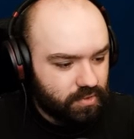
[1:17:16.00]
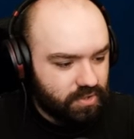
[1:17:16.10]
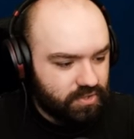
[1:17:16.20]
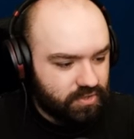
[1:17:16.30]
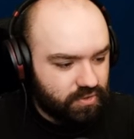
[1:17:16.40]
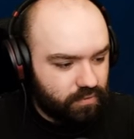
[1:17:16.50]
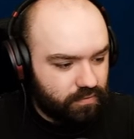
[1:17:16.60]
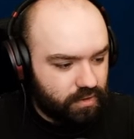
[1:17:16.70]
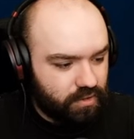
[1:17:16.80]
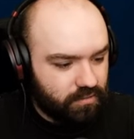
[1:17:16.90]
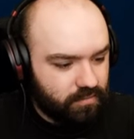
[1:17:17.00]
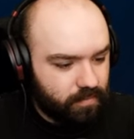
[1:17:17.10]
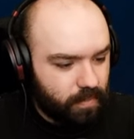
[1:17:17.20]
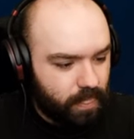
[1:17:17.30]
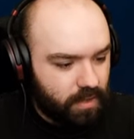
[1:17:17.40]
This is so fun.
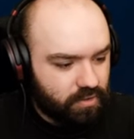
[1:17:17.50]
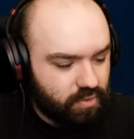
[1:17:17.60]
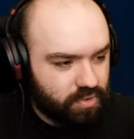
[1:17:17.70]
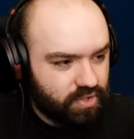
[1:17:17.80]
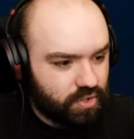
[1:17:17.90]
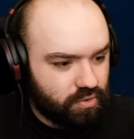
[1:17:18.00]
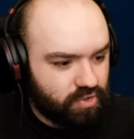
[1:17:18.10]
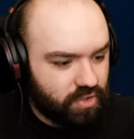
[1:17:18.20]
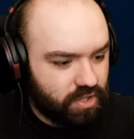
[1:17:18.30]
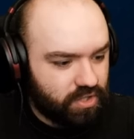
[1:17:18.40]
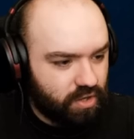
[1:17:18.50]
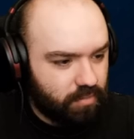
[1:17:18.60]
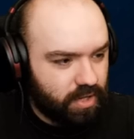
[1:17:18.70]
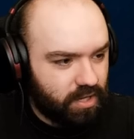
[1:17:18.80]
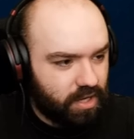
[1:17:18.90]
Should we just go straight into
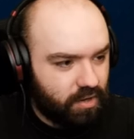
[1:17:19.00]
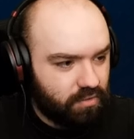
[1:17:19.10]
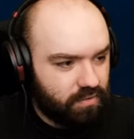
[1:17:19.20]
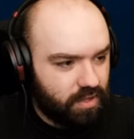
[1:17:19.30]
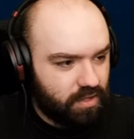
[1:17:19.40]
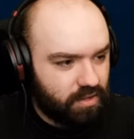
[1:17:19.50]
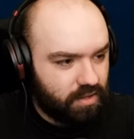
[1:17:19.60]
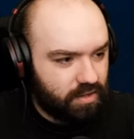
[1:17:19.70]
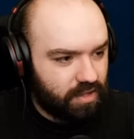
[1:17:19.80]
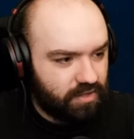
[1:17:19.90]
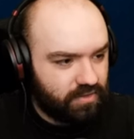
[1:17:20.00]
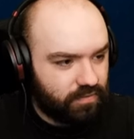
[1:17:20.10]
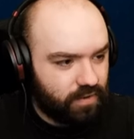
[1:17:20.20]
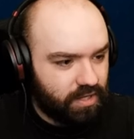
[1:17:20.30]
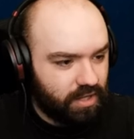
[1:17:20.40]
combat? I don't think that these are
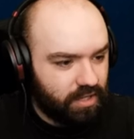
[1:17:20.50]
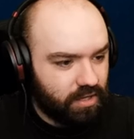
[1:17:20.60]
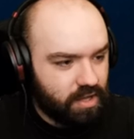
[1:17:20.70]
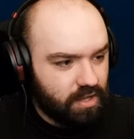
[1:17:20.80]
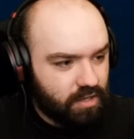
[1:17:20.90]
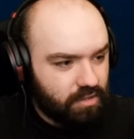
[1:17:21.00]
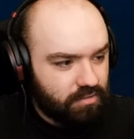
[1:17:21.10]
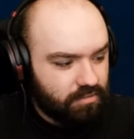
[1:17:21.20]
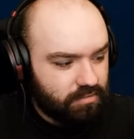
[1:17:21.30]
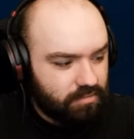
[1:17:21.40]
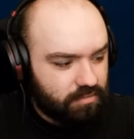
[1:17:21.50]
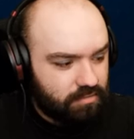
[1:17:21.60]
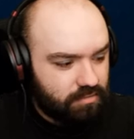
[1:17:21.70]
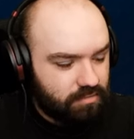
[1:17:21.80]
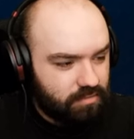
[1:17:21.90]
friendly.
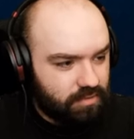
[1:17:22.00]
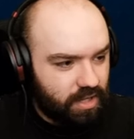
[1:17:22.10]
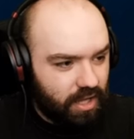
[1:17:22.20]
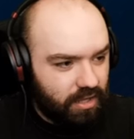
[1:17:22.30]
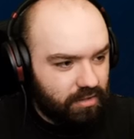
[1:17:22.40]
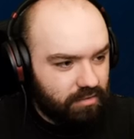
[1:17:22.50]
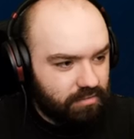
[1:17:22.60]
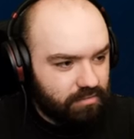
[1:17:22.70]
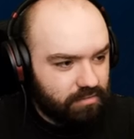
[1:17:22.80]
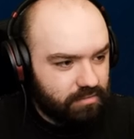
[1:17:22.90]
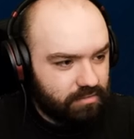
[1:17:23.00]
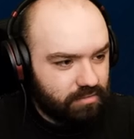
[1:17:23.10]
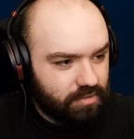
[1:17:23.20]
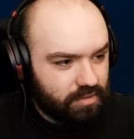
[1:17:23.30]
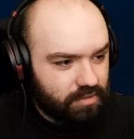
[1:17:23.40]
Like,
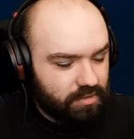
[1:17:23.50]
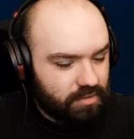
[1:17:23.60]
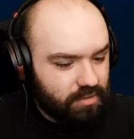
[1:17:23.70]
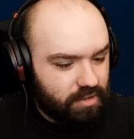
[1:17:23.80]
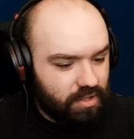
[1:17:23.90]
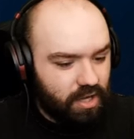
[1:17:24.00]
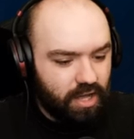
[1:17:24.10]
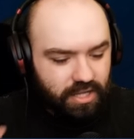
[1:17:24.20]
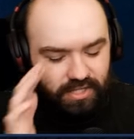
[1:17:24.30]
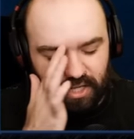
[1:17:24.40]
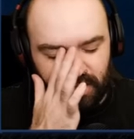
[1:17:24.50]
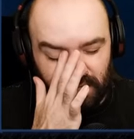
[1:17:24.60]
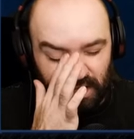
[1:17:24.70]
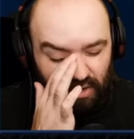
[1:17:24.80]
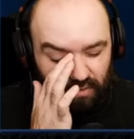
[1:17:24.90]
the guy said that
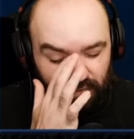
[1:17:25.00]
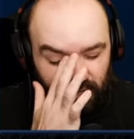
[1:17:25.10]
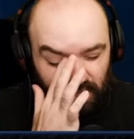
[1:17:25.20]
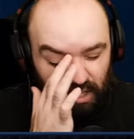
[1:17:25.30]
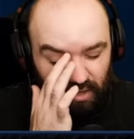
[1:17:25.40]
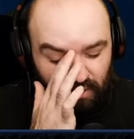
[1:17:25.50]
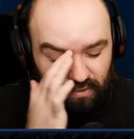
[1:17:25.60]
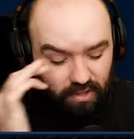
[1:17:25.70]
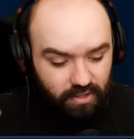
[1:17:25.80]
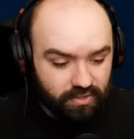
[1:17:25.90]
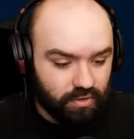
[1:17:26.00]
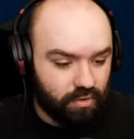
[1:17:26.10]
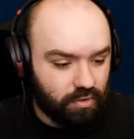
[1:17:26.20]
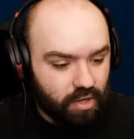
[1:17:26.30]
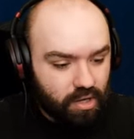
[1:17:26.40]
they're not friendly, I don't think,
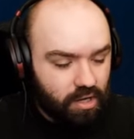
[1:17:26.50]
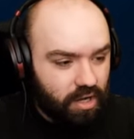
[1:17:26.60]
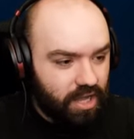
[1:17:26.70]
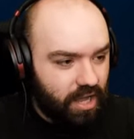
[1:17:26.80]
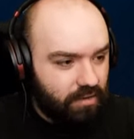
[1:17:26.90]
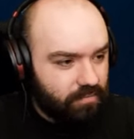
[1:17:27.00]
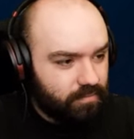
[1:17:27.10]
so... Hiya!